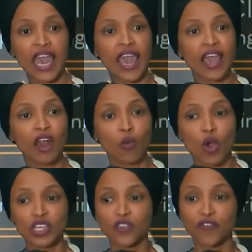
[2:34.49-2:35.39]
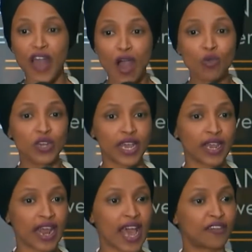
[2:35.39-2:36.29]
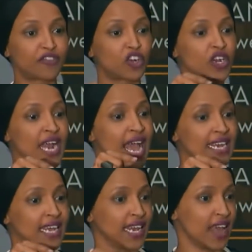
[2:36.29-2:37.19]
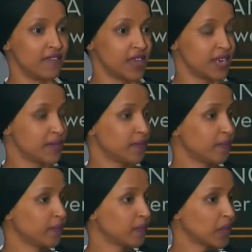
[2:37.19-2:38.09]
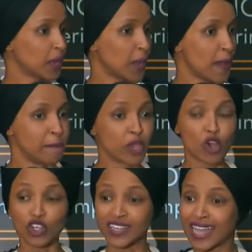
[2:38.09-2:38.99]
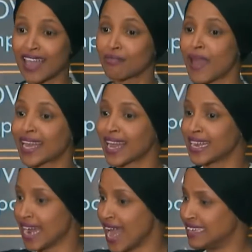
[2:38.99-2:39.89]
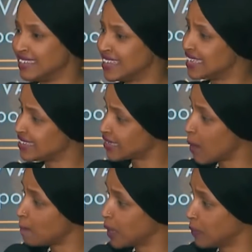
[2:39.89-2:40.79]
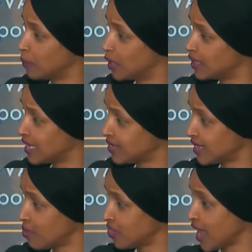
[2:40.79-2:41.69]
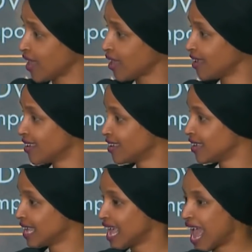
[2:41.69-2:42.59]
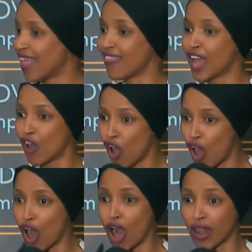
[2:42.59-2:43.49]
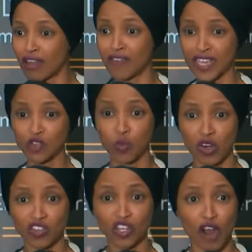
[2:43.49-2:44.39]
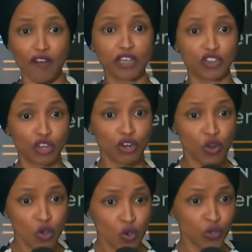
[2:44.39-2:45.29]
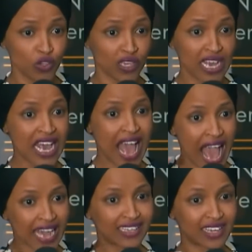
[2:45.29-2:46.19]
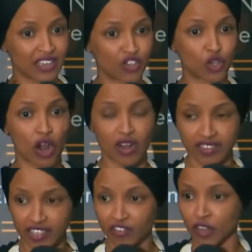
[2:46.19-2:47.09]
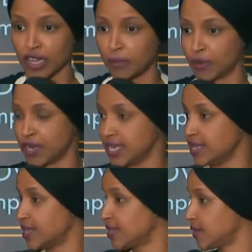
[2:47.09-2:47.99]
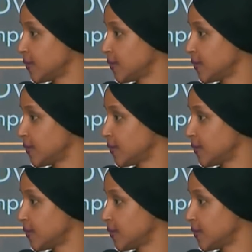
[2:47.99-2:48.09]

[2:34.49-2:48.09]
CARE was founded after 9/11 because they recognized that some people did something and that all of us were starting to lose access to our civil liberties.